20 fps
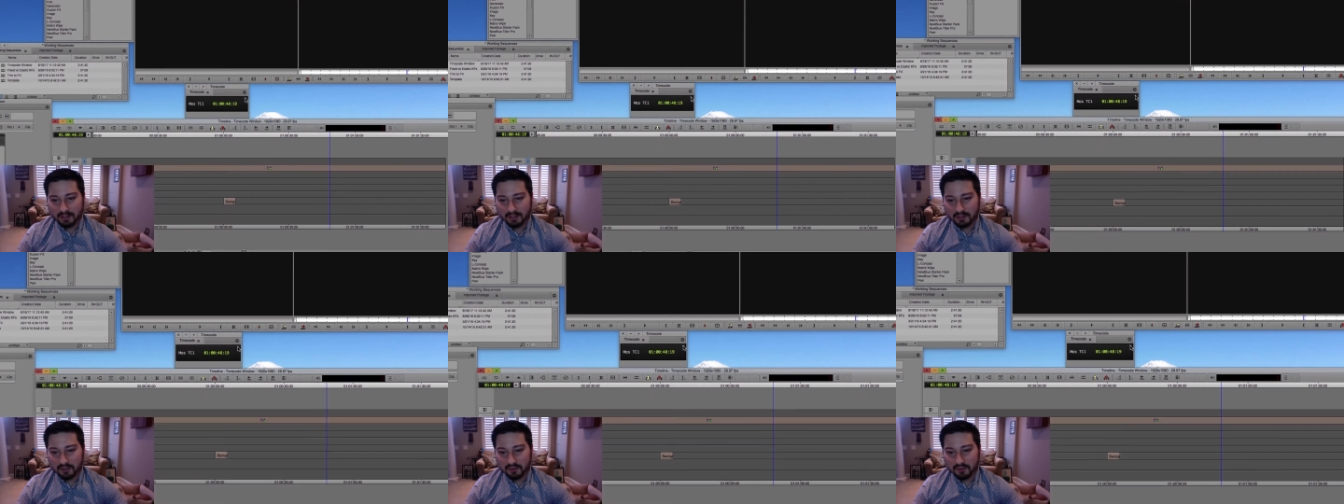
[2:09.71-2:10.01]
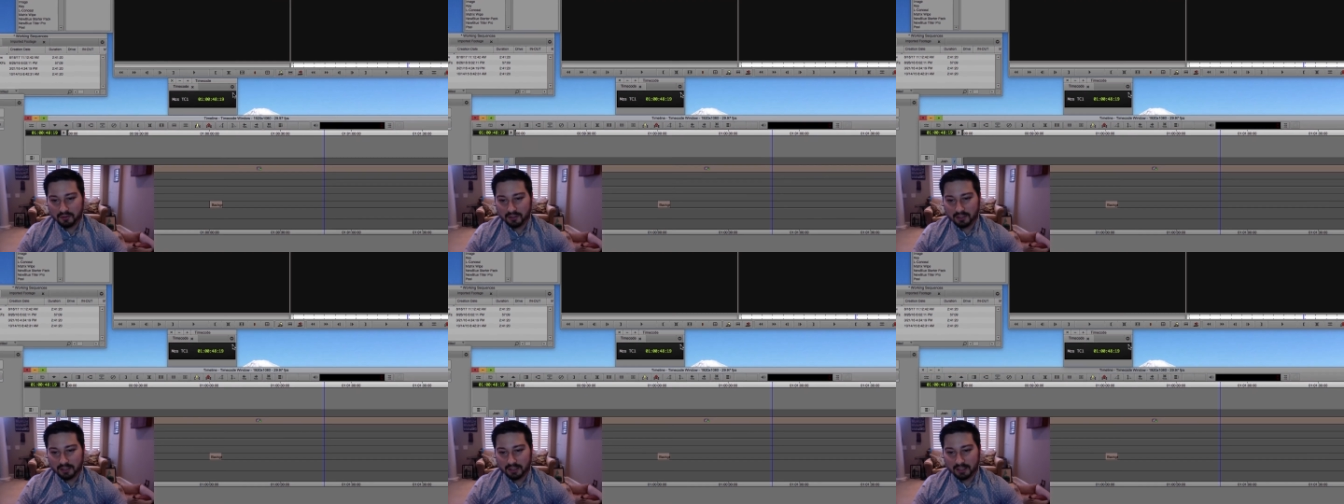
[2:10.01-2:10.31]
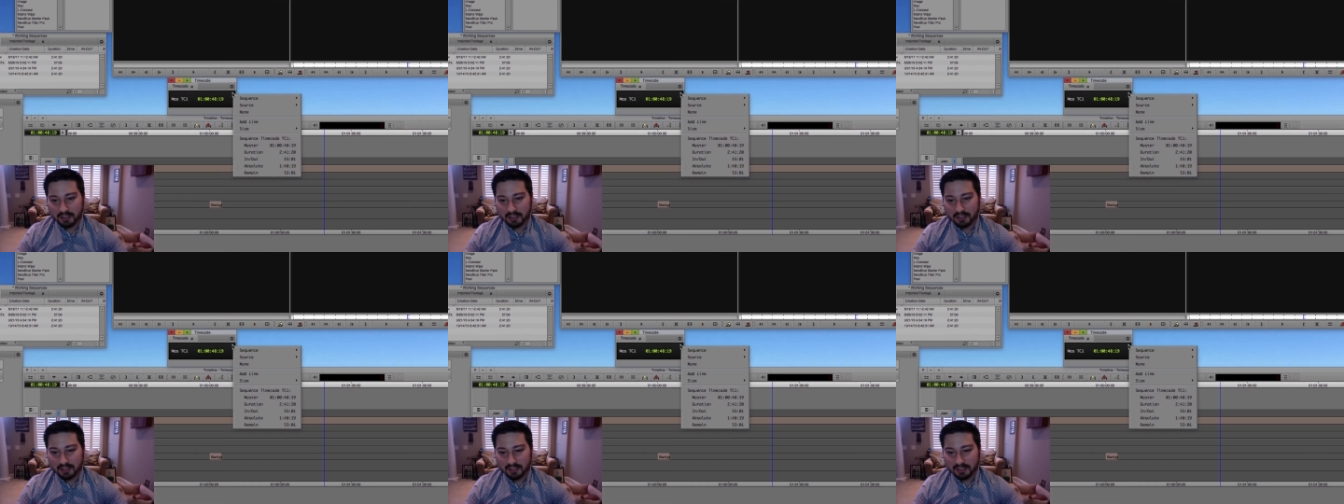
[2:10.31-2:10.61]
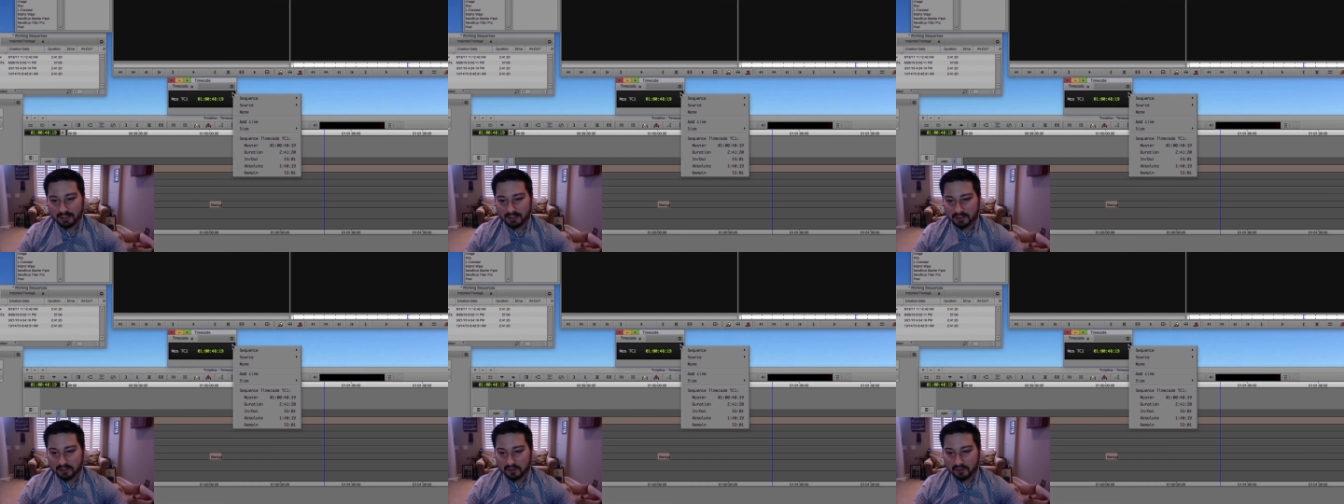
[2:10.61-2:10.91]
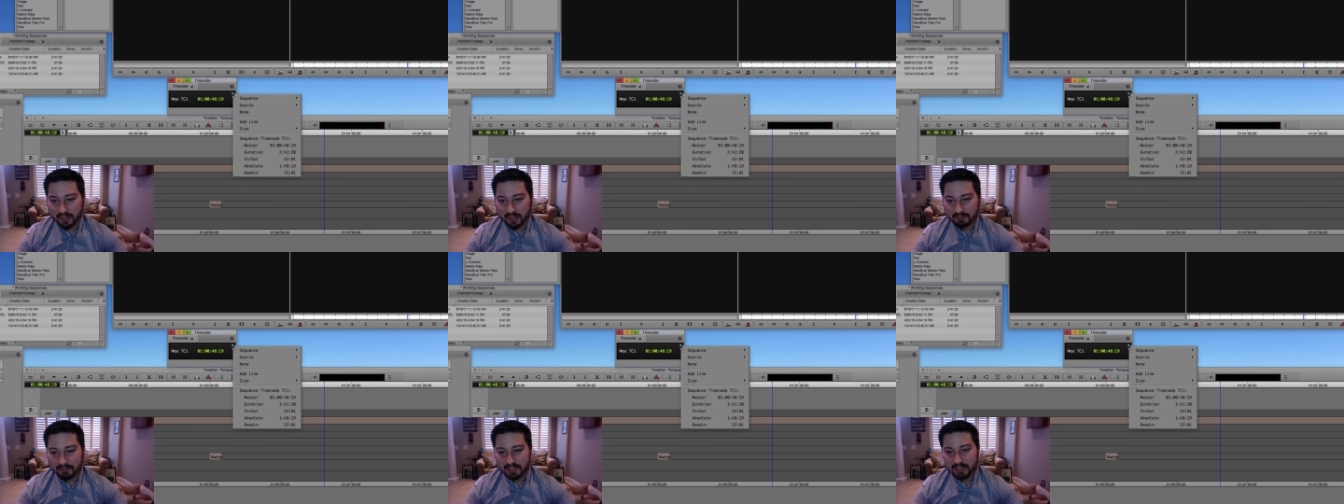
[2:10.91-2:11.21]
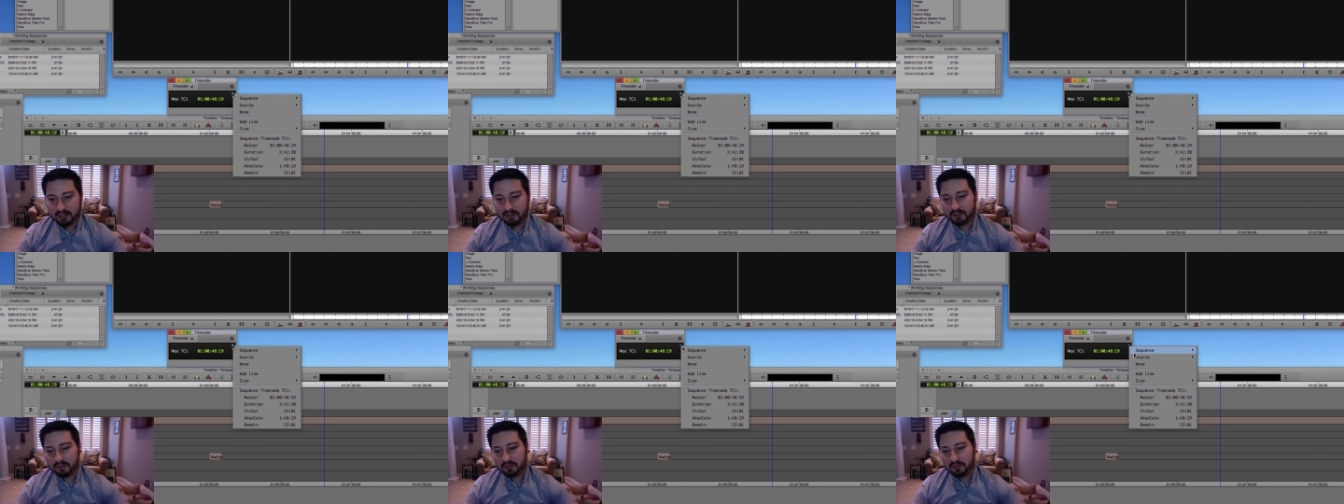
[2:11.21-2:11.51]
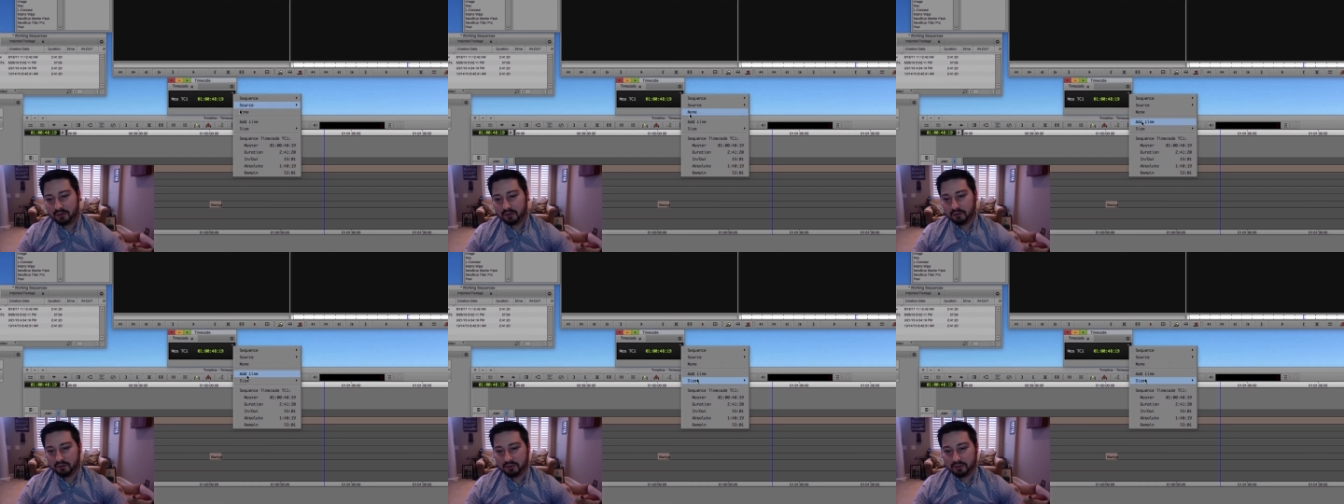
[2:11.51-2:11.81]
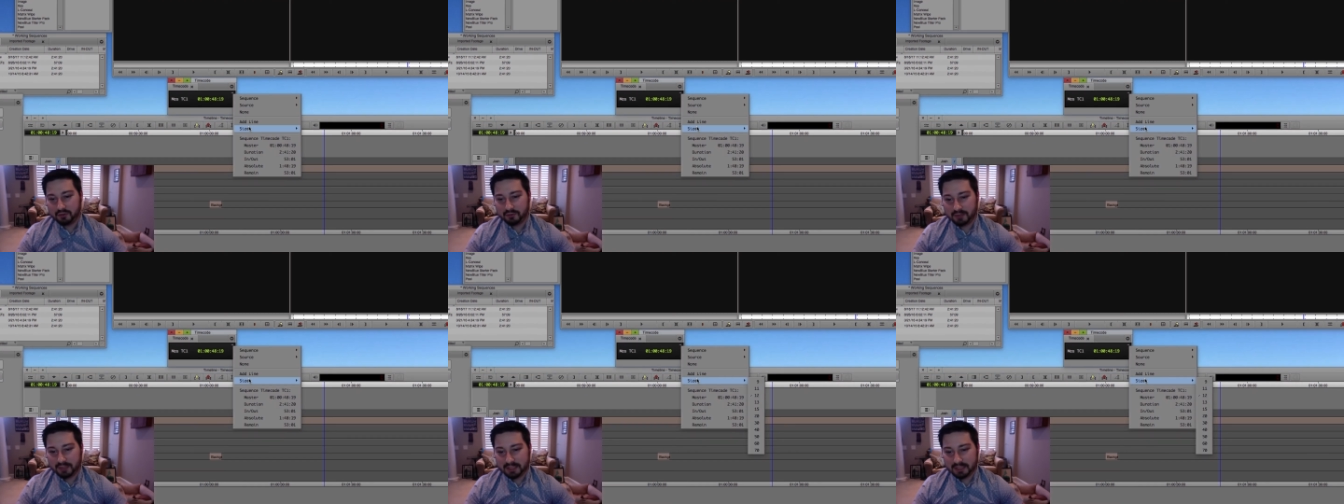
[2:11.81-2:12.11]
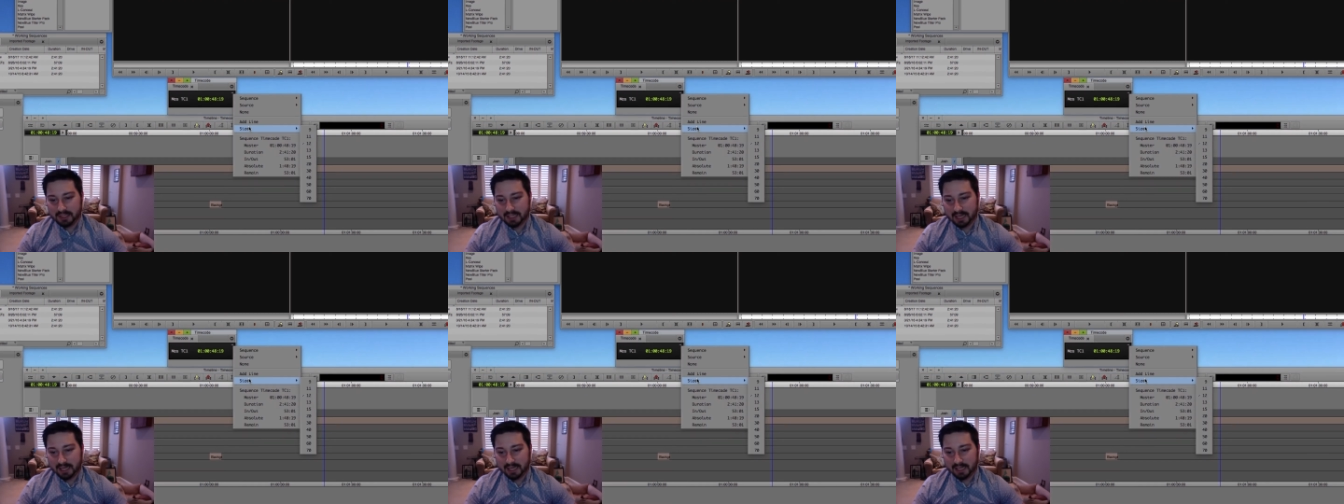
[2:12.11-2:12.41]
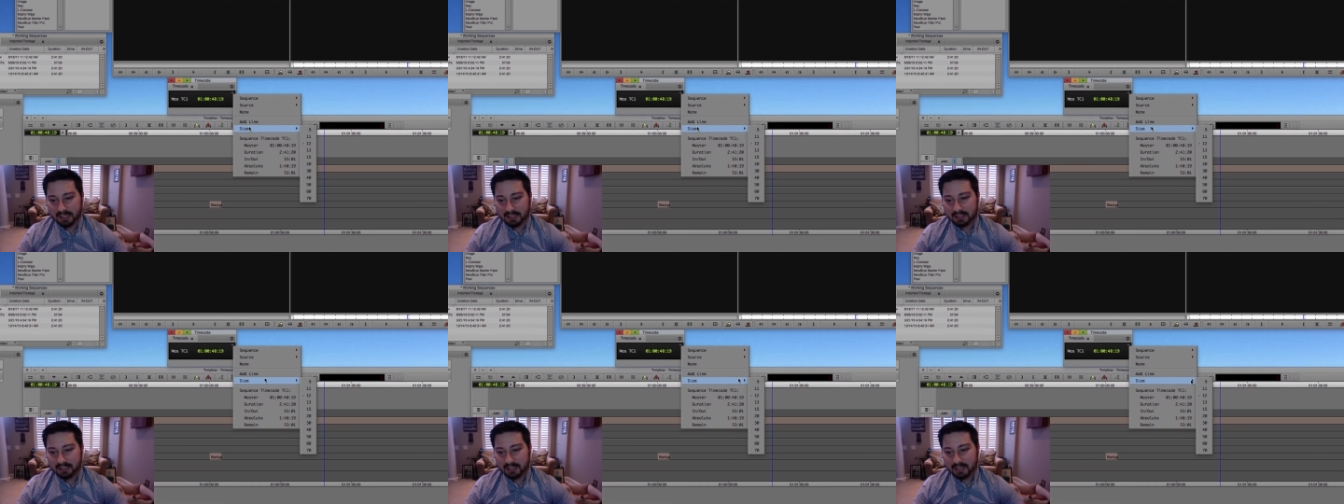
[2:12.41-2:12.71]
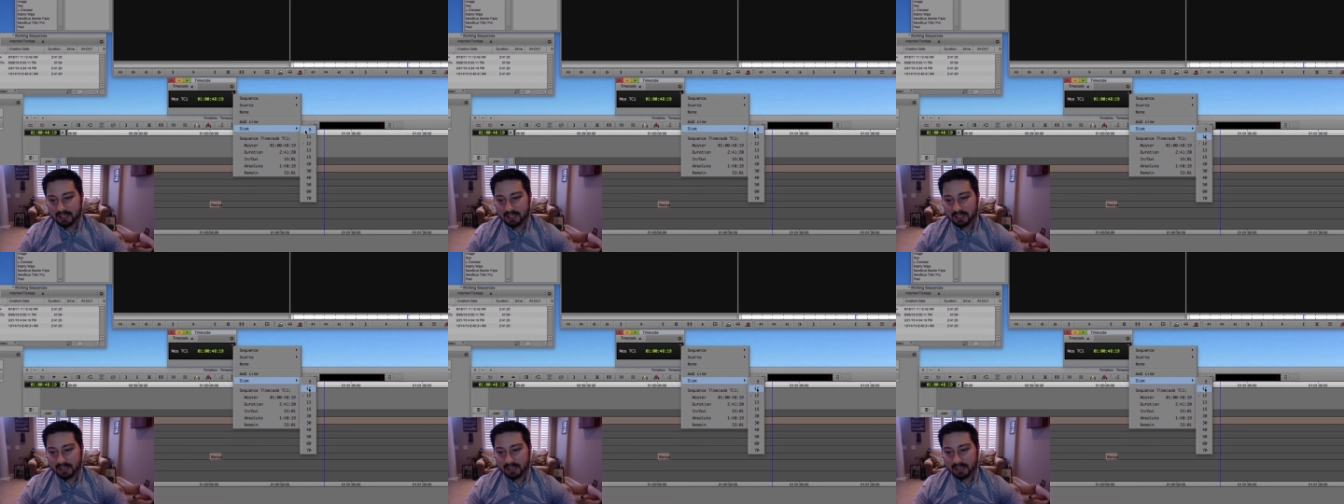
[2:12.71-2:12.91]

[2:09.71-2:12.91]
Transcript: you can click this drop down, go to size,